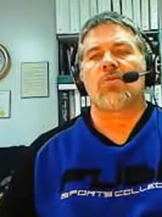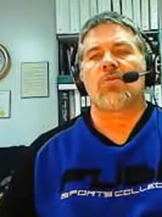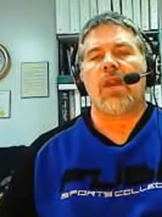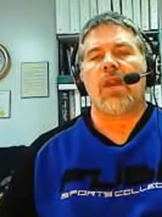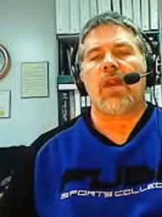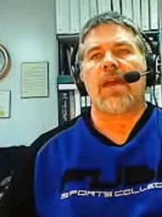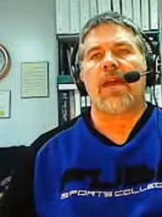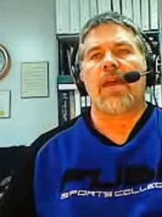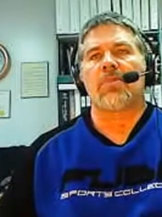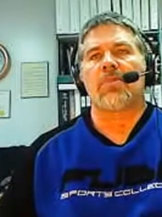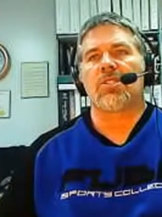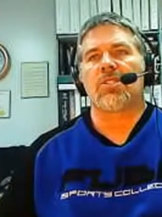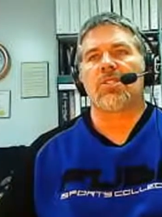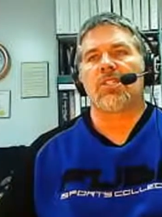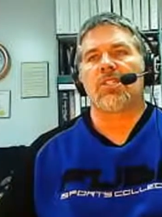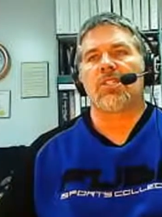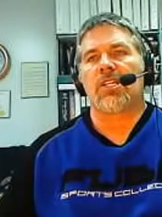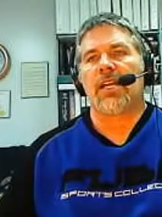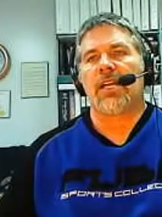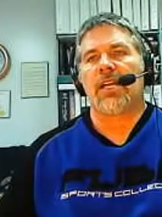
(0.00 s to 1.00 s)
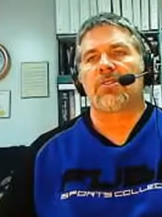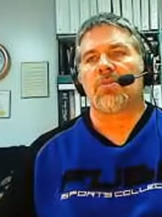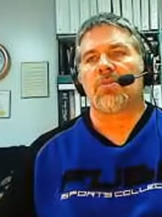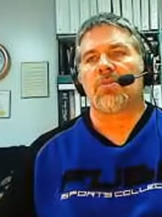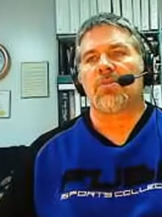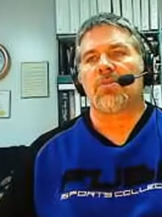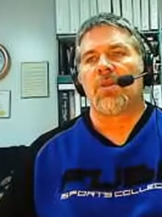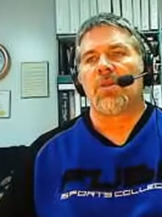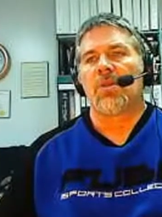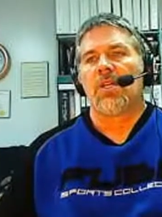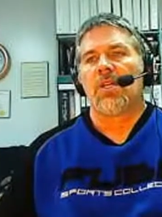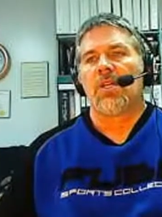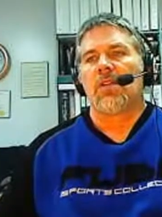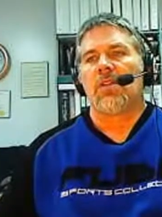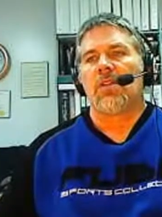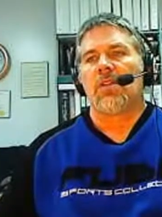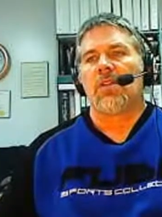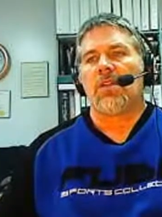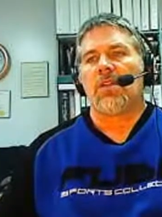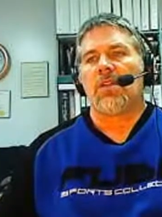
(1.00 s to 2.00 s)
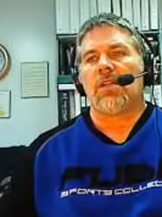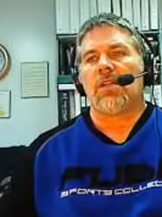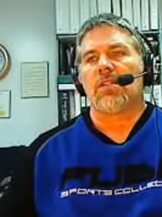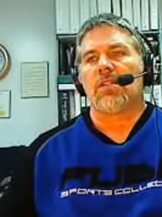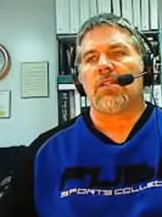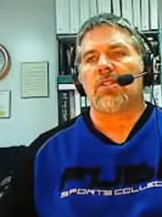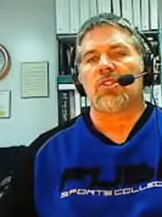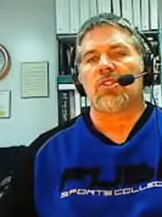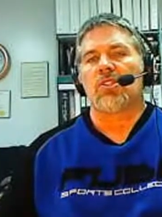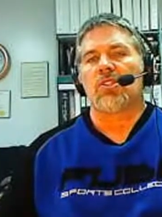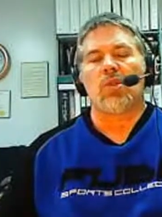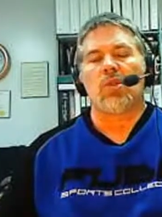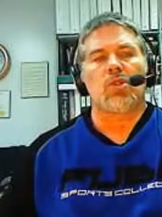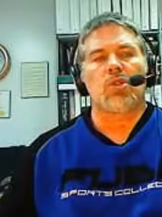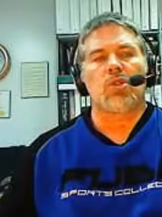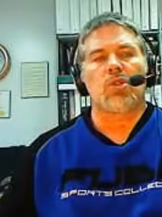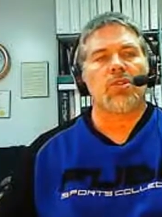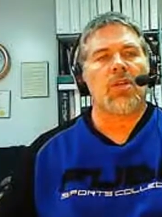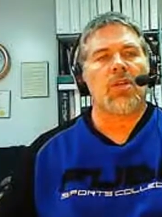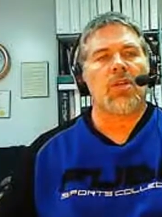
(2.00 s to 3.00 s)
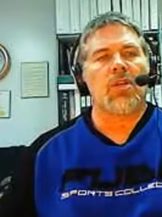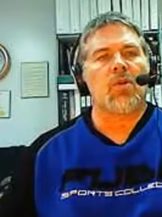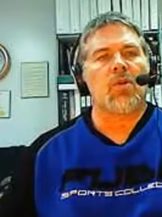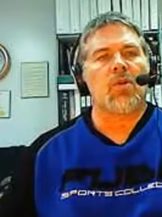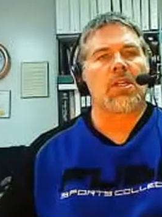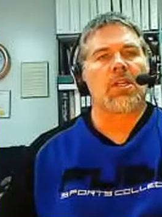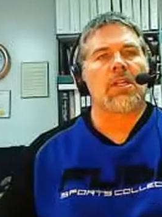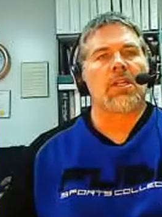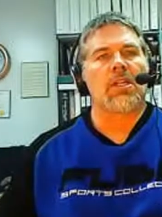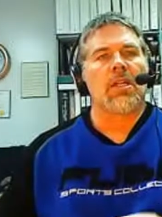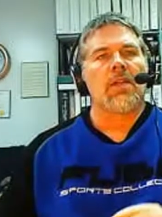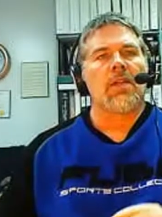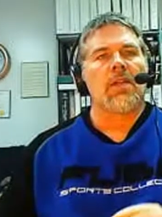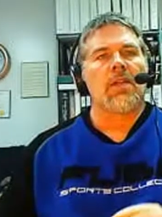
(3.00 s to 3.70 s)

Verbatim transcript: what happens in your classroom. The, uh, the social networking,